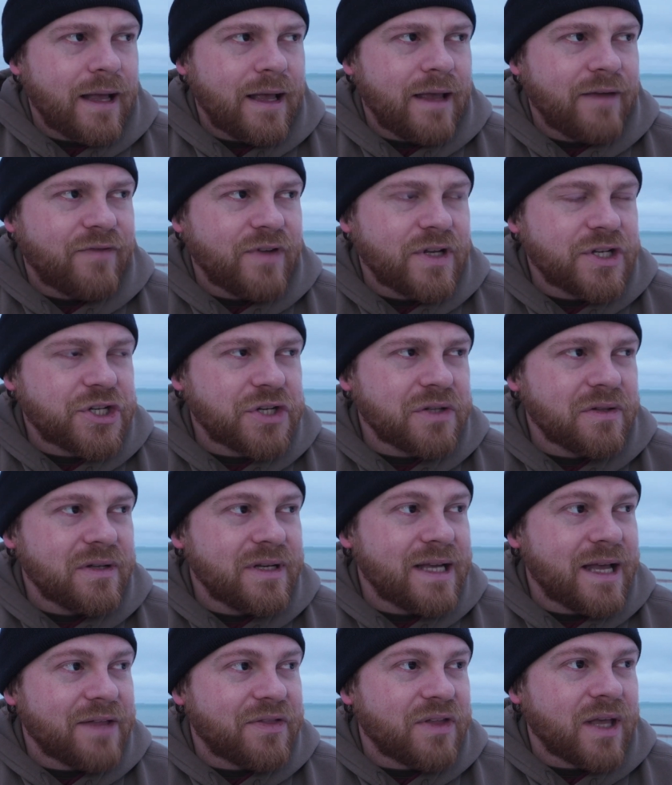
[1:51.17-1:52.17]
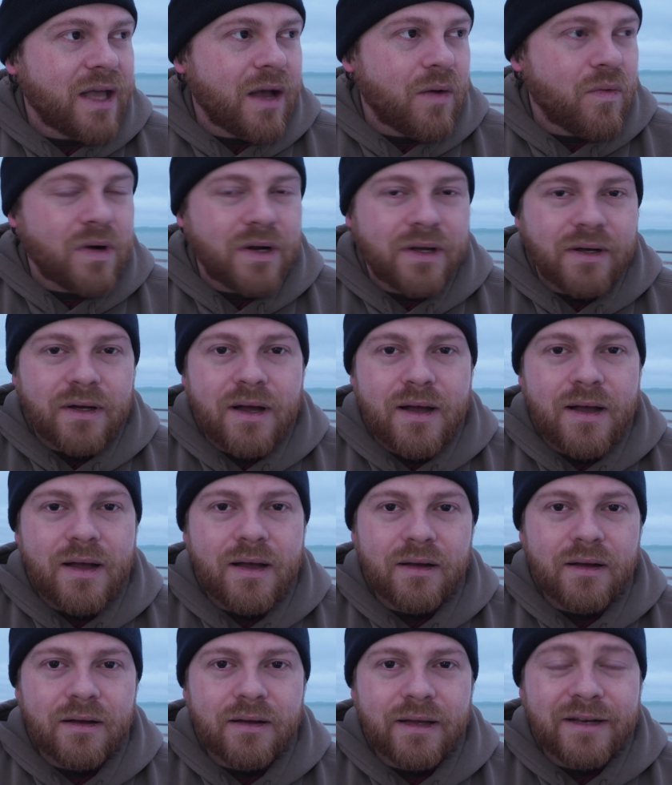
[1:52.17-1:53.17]
Eventually, I think I want to
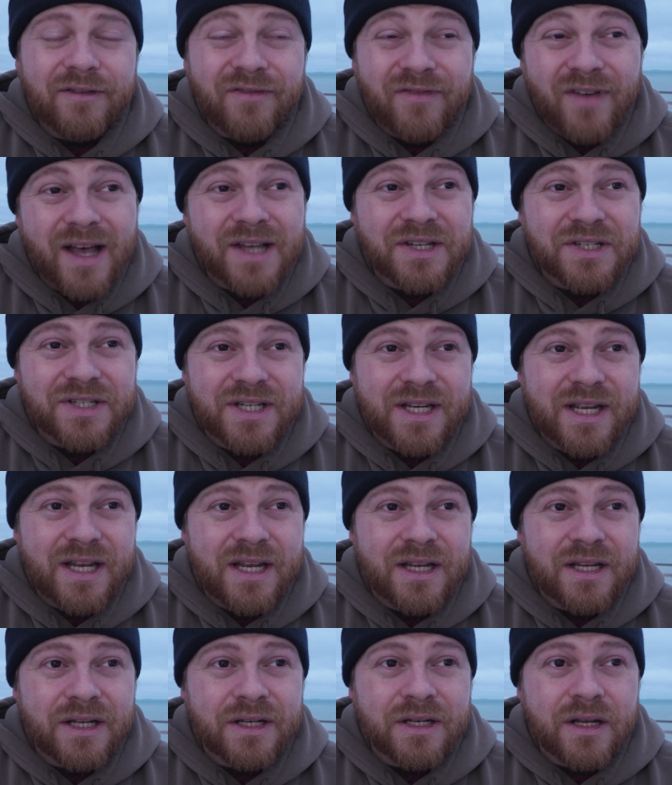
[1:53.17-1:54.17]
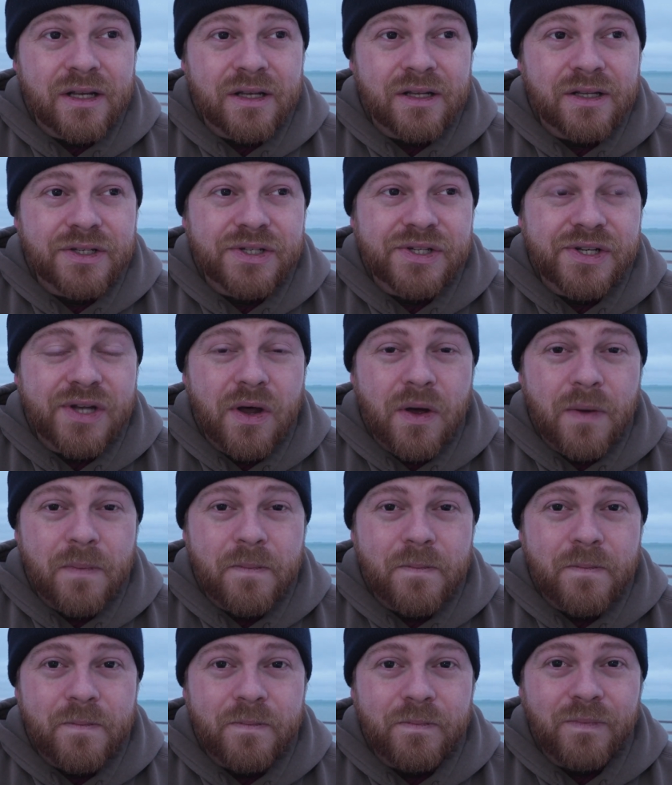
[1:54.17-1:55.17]
invest in
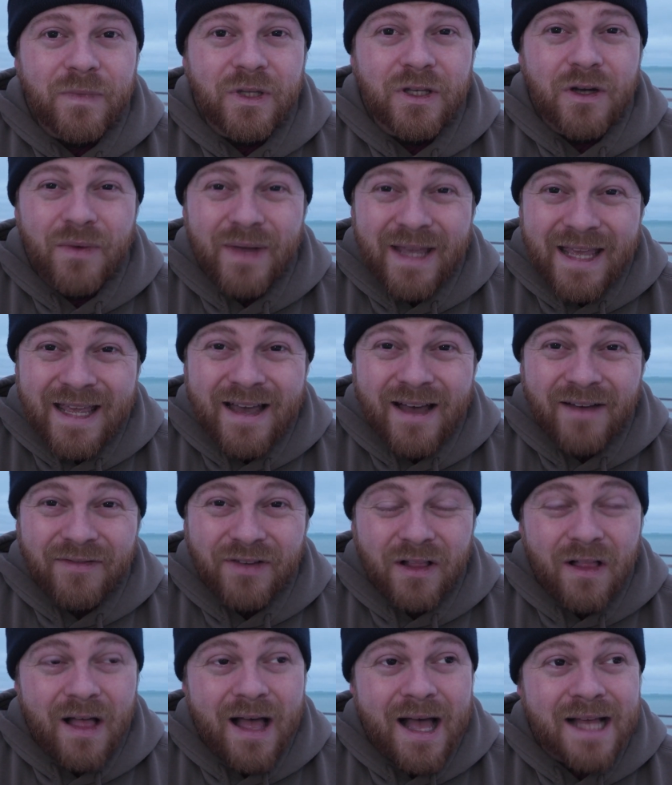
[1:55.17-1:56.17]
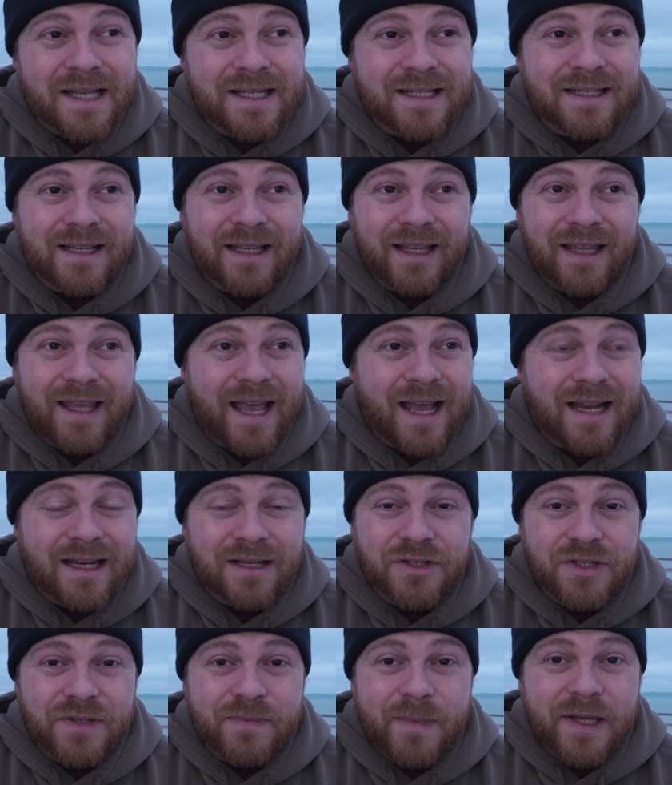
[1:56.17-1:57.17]
some, you know, EF glass. Like
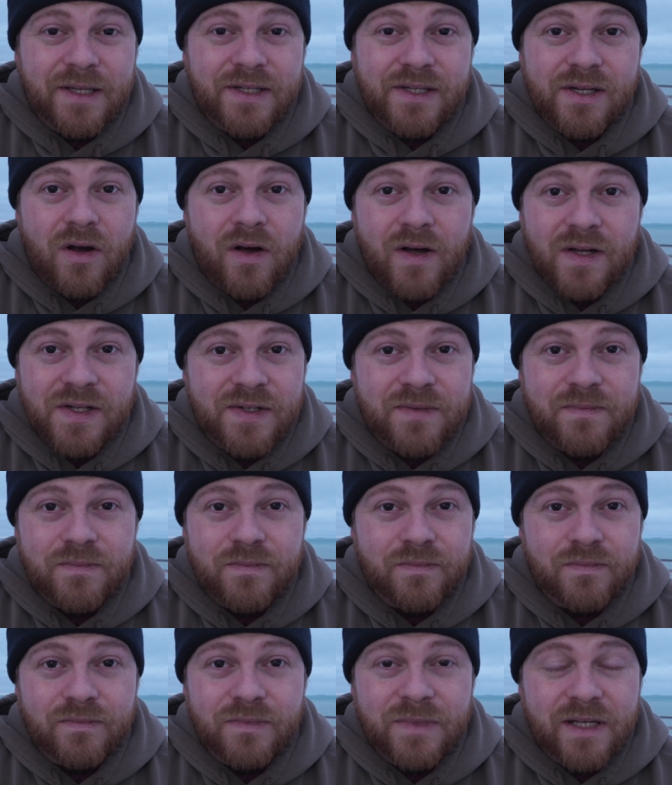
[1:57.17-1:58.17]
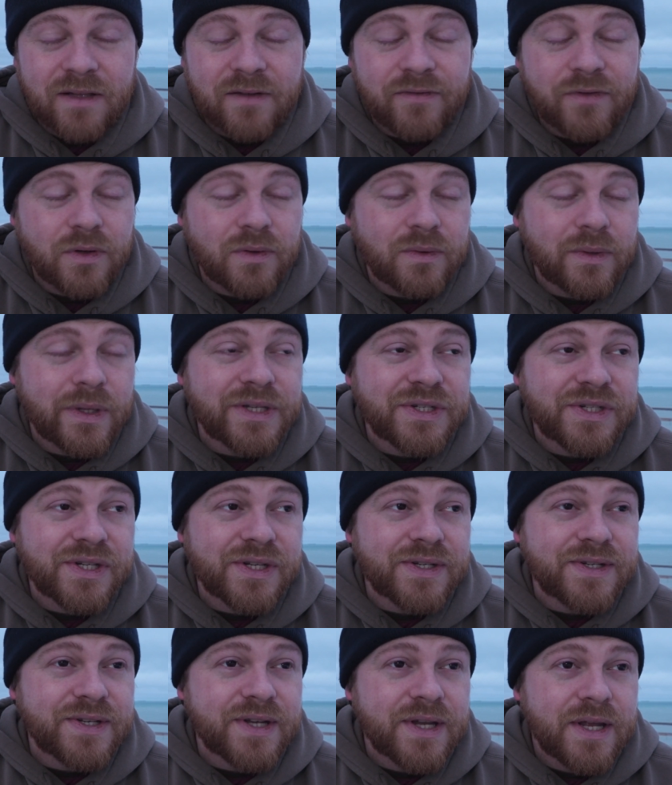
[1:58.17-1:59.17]
Canon just makes awesome telephoto
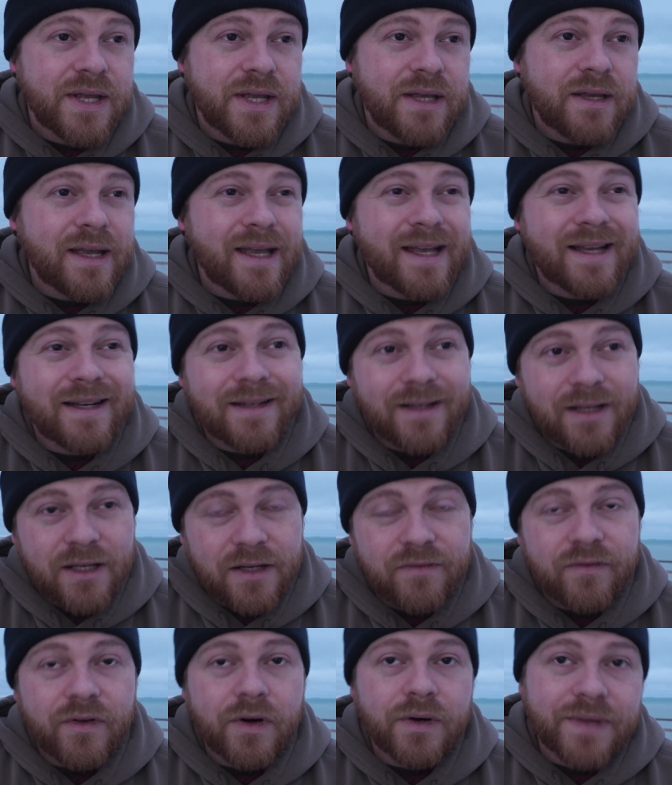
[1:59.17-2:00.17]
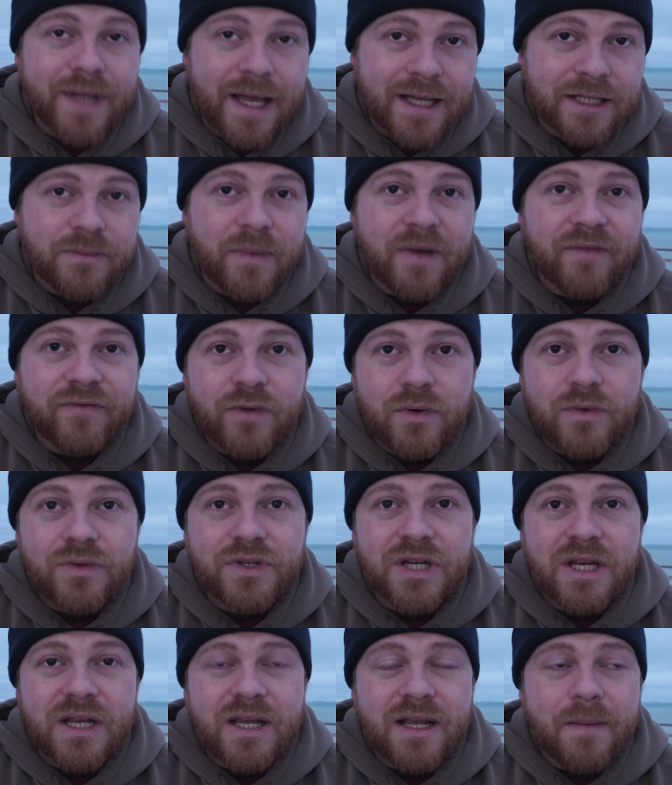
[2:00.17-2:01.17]
lenses, and convert that to my
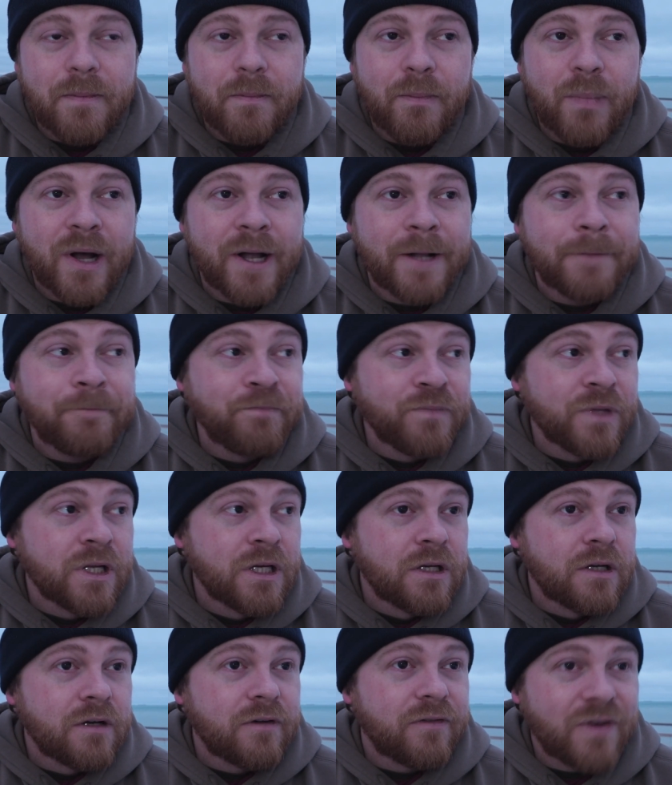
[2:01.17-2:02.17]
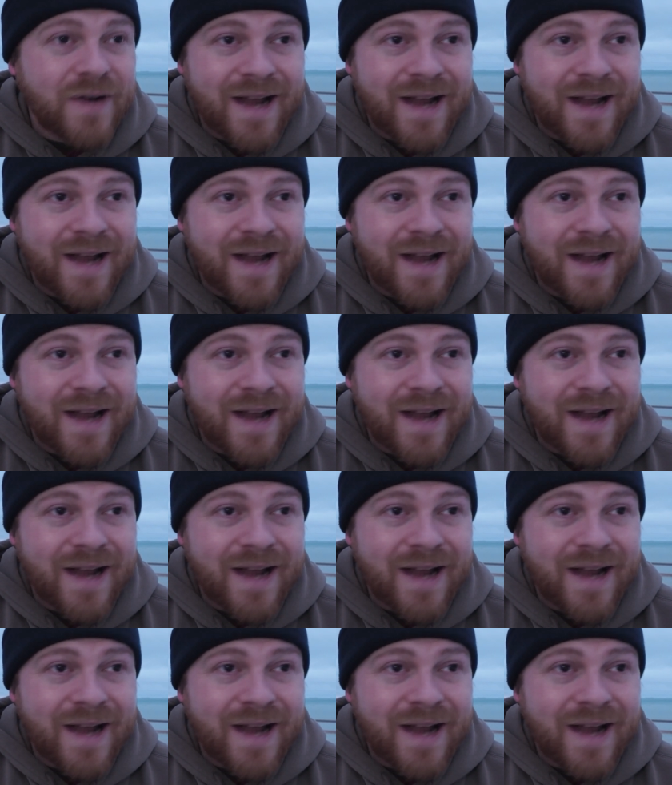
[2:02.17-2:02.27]
Fuji. But for